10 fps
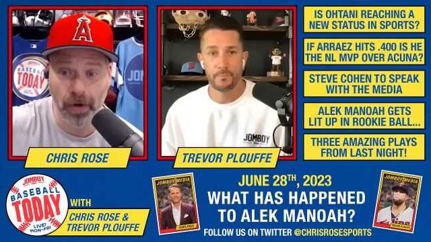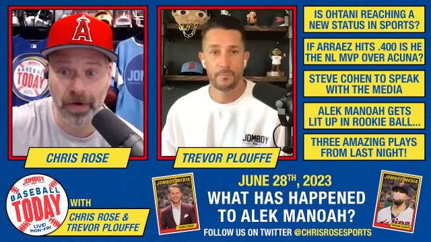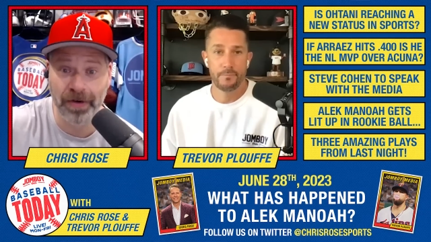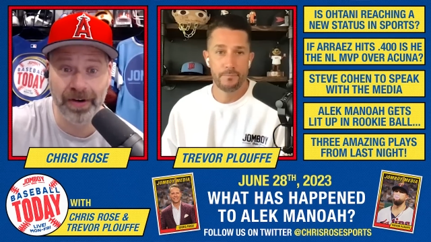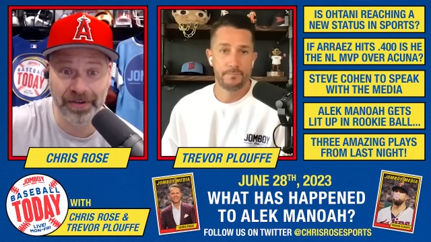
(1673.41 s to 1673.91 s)

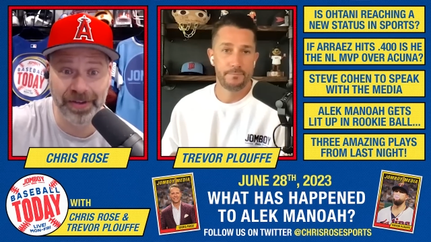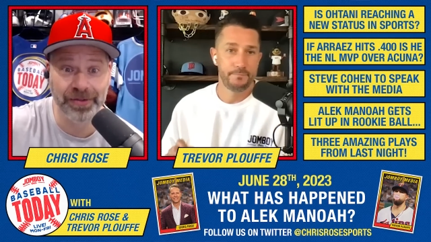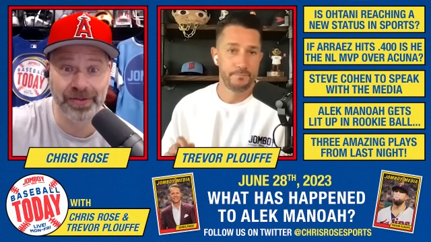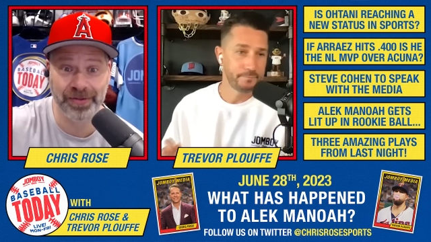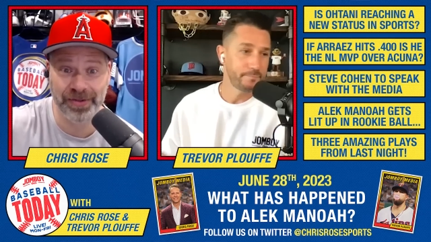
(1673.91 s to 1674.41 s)
Speaker 1: "Oh, oh
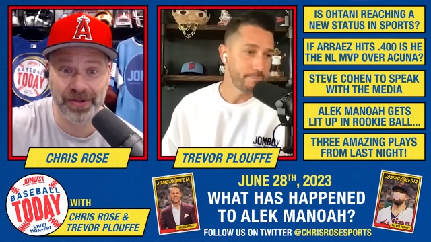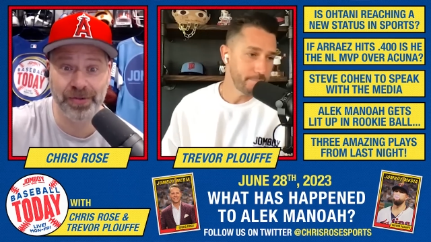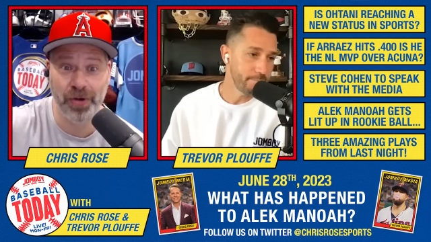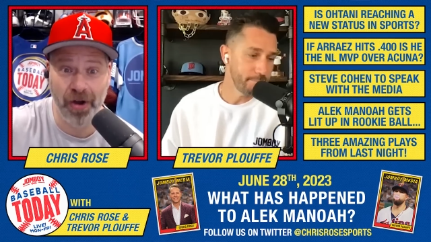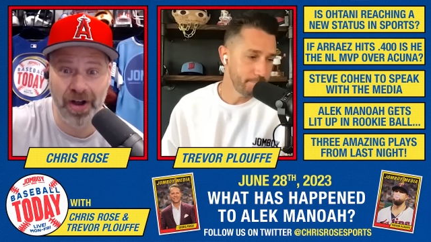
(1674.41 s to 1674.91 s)
those those
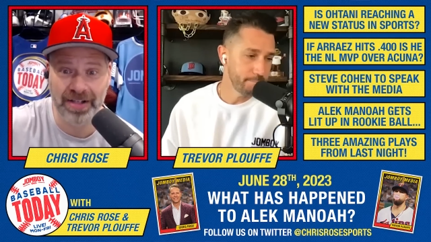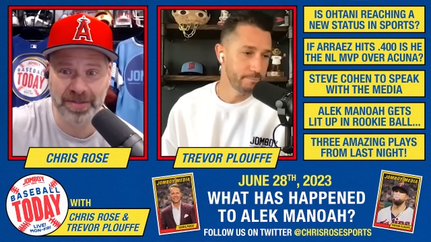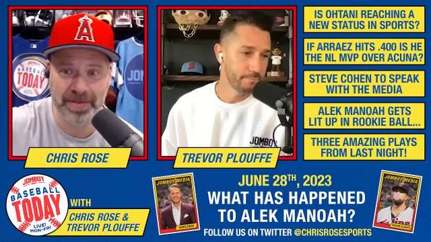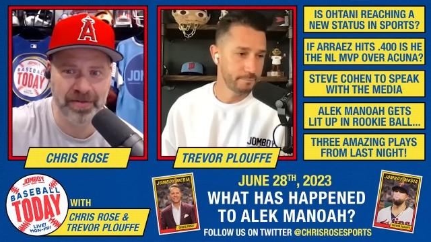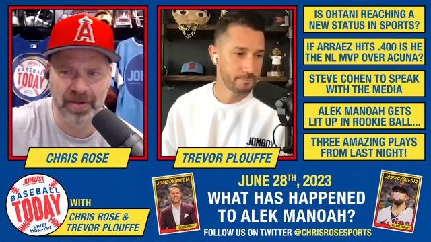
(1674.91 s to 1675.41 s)
were
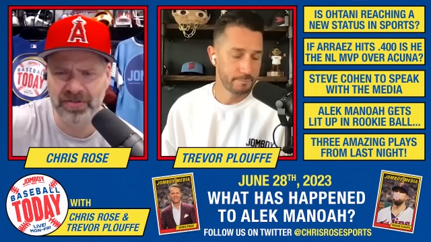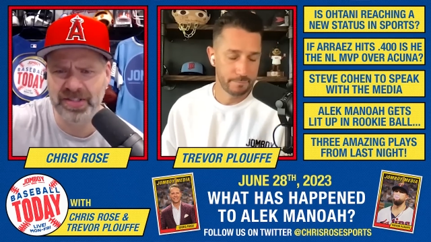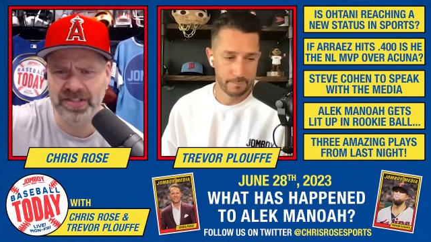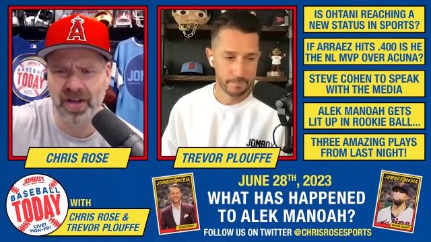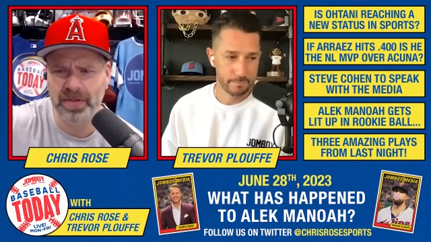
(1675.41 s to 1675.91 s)
awesome!" And it
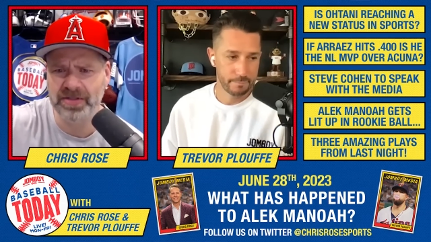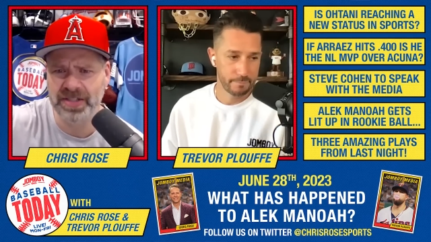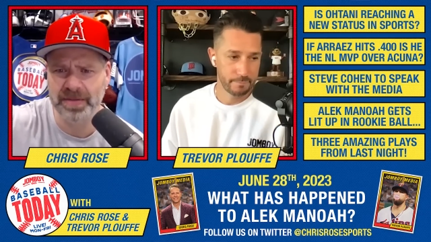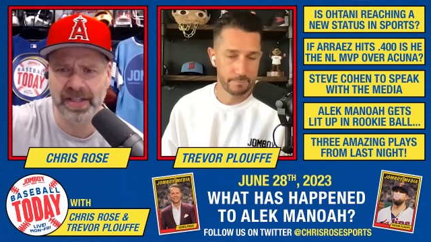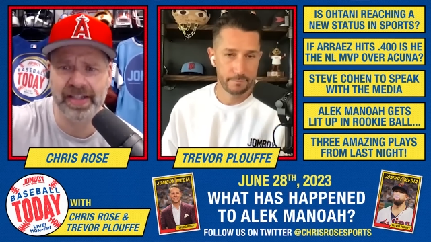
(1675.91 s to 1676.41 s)
was almost
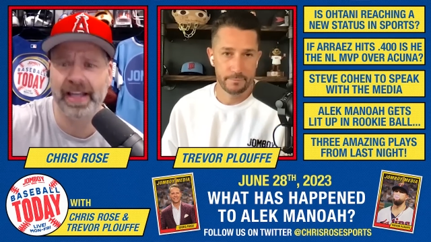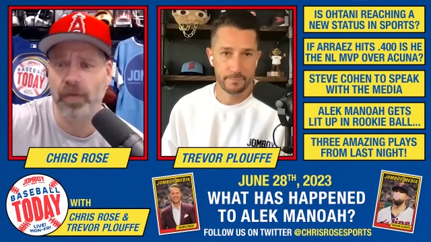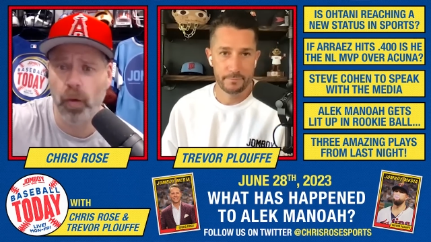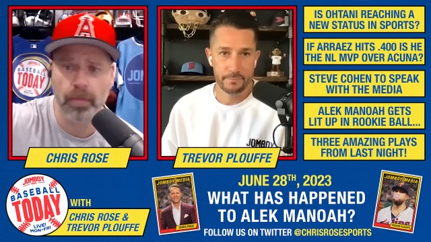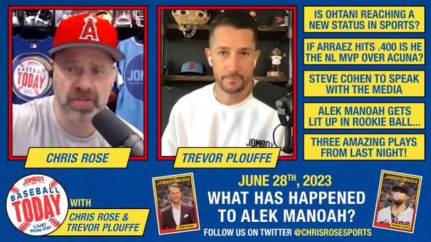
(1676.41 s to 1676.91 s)
seemingly like
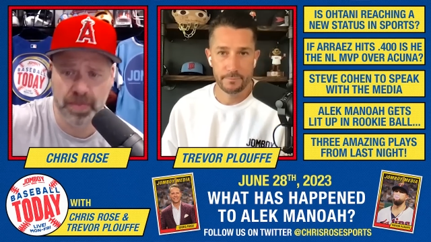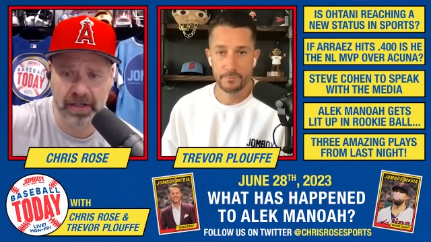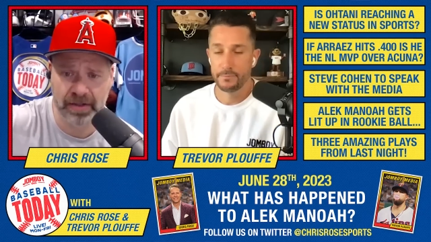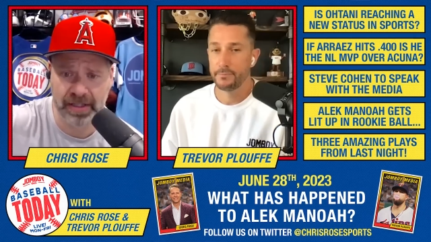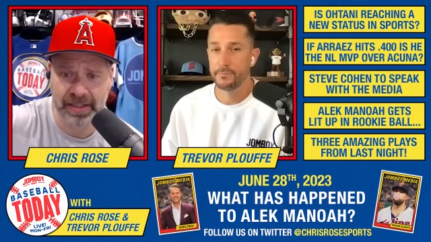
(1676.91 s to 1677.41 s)
one was
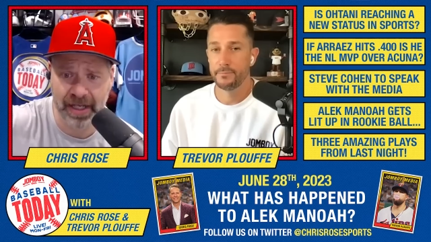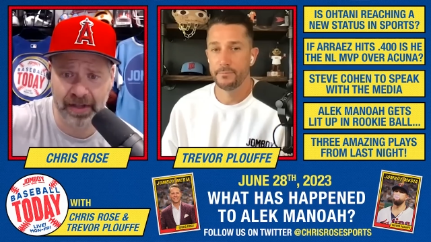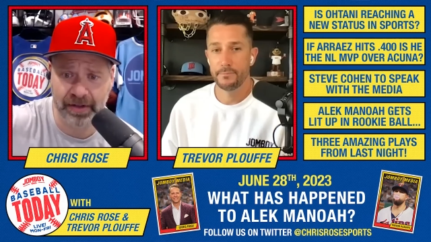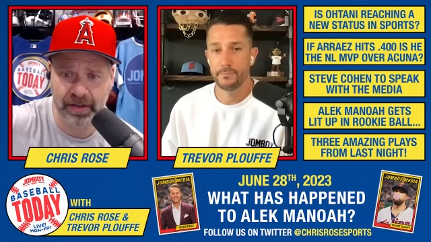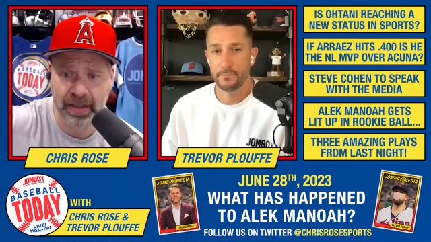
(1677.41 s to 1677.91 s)
better than the
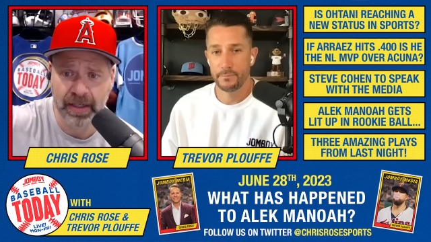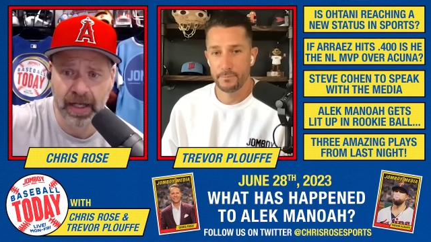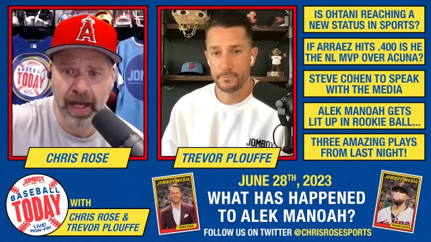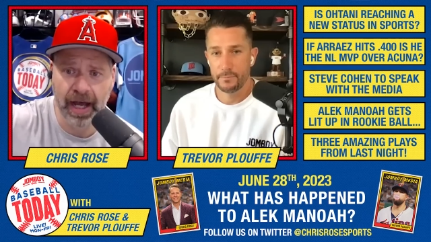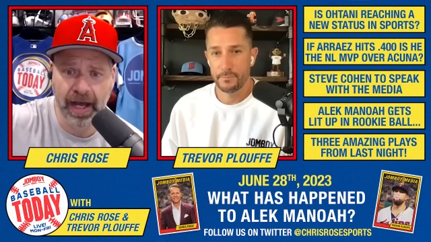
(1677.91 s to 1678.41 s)
other.
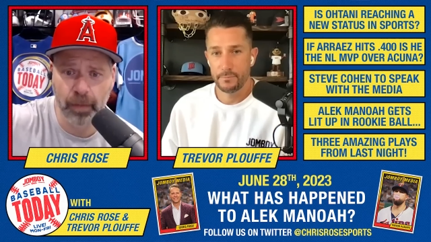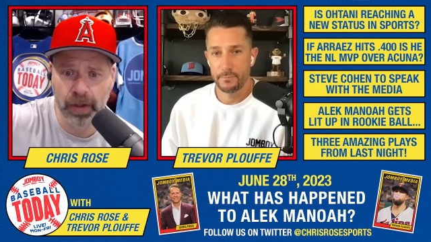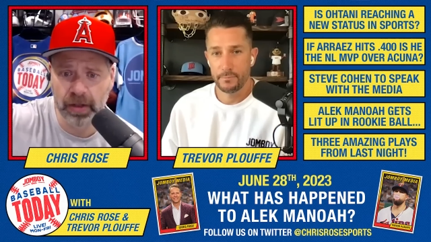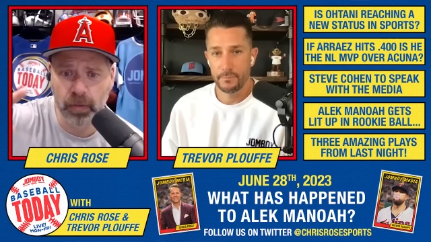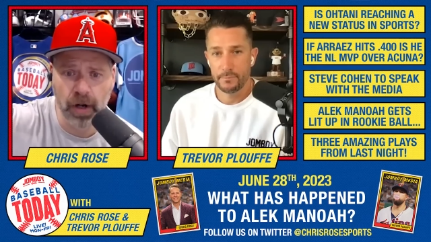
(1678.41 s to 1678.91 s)
Uh, we're
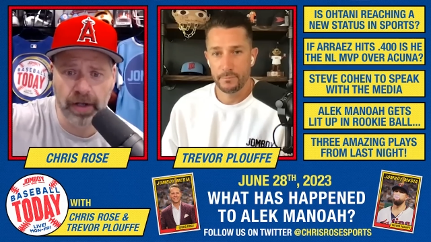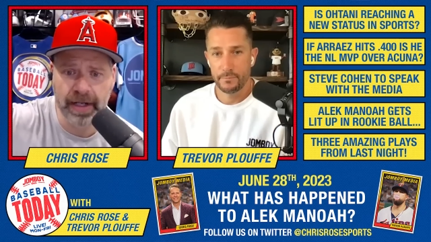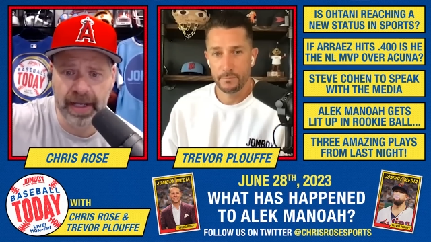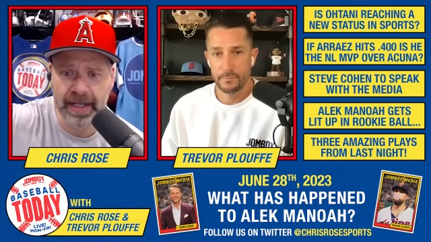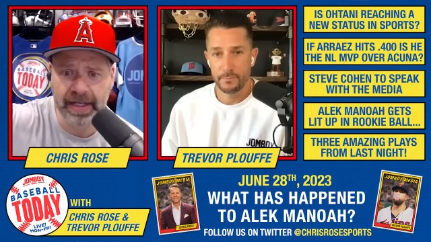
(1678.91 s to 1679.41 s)
going to run
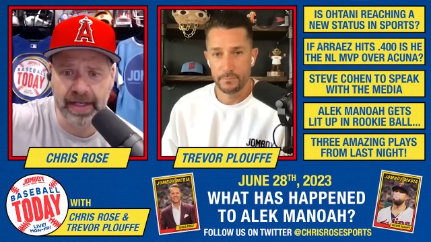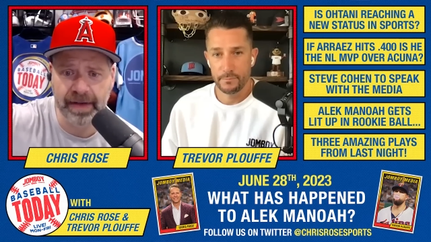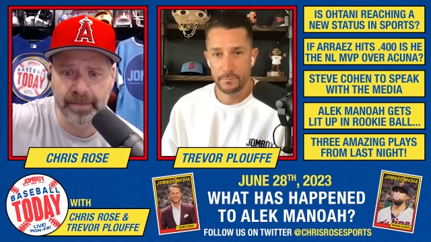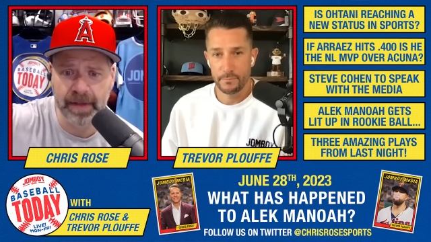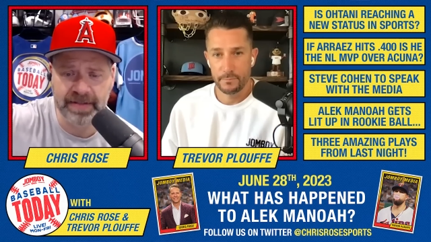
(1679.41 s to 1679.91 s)
a
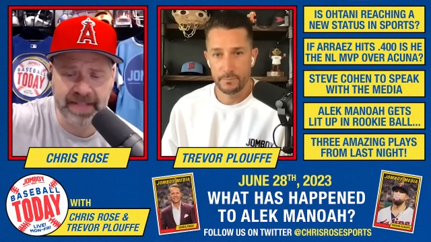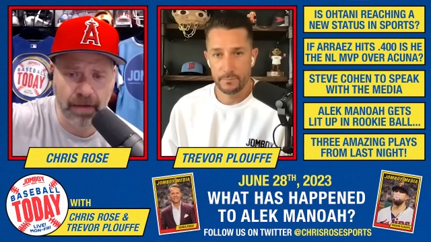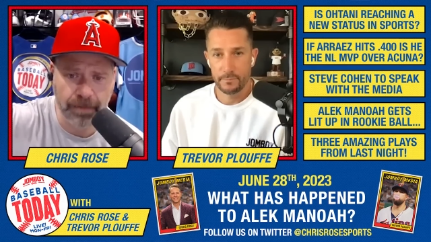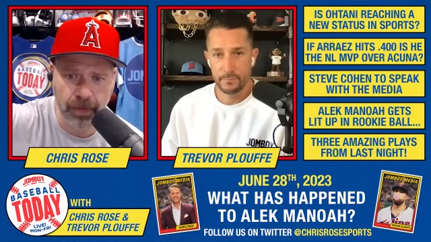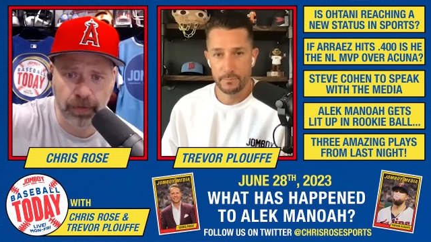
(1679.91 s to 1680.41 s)
um, a
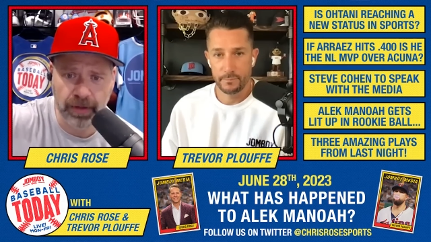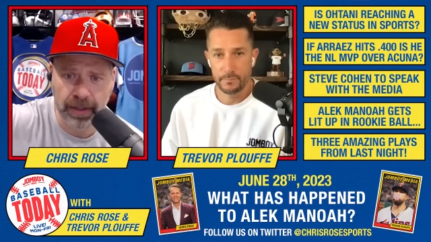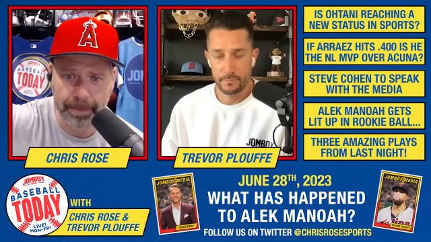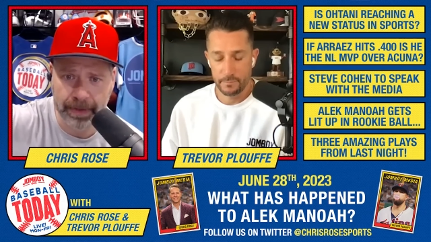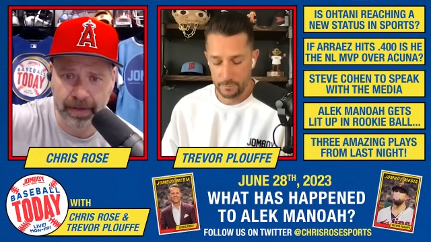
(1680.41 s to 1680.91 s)
soundful
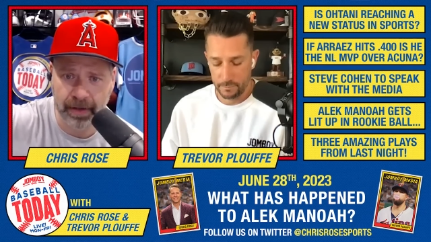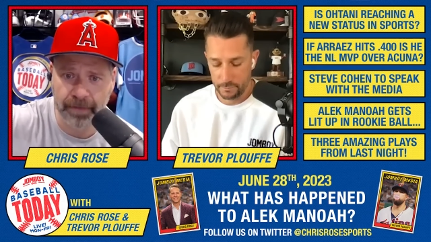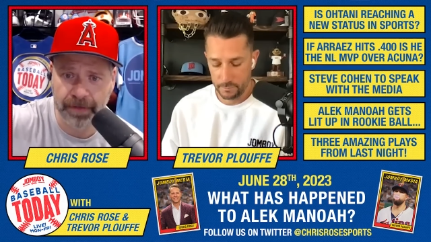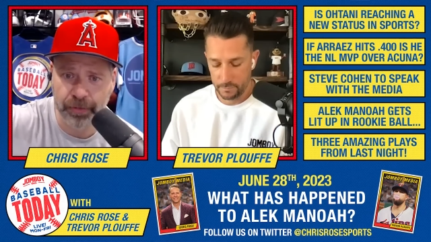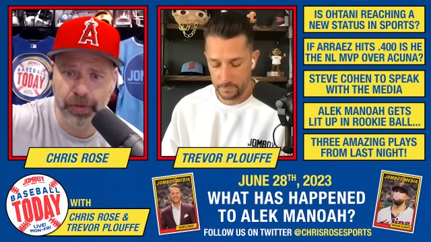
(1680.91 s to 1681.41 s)
clip here
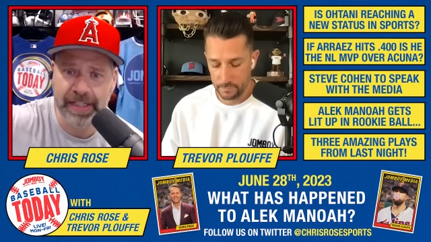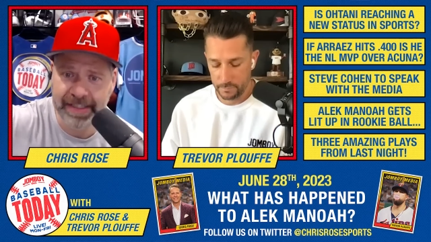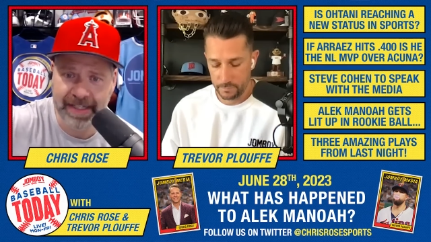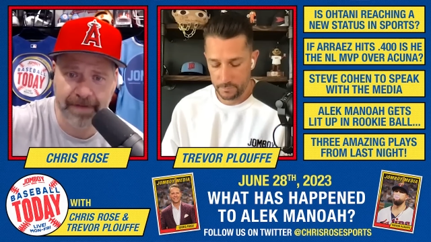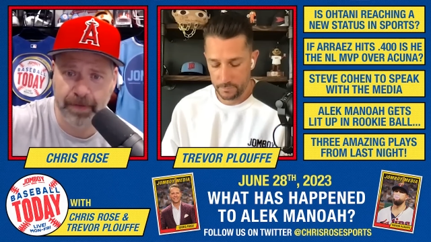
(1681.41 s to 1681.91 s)
of three
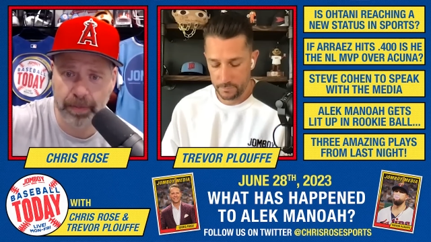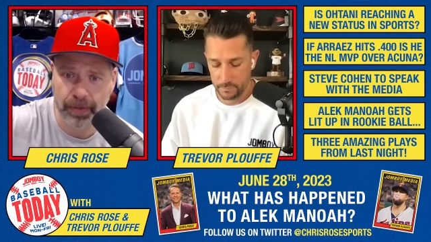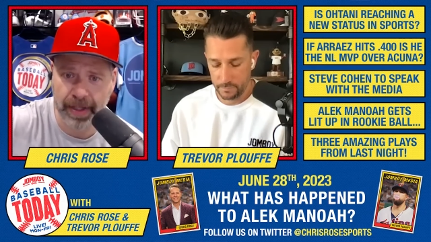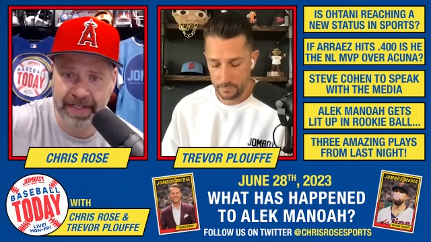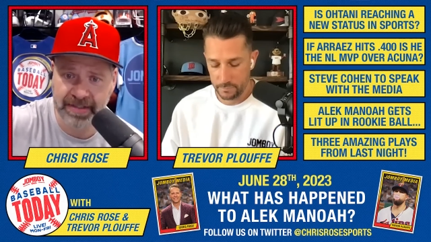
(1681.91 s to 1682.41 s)
different
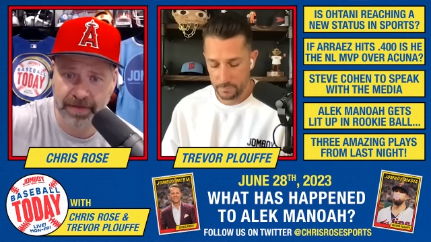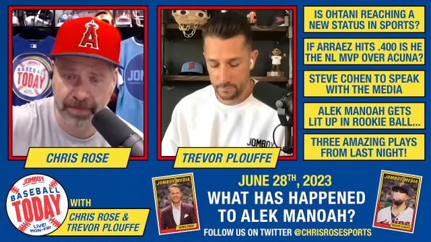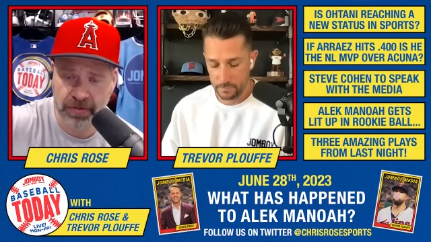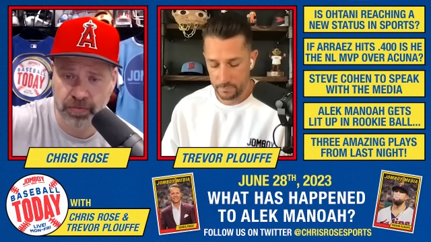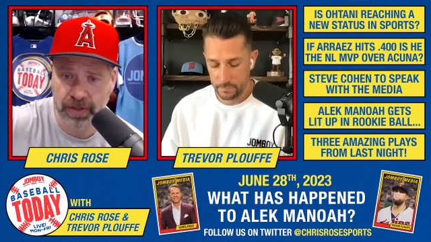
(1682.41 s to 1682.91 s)
plays. The
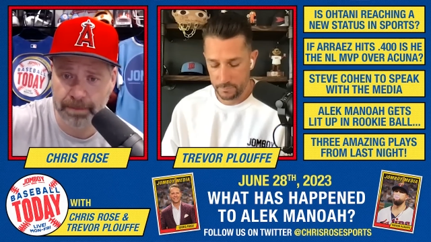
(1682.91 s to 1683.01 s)
first one in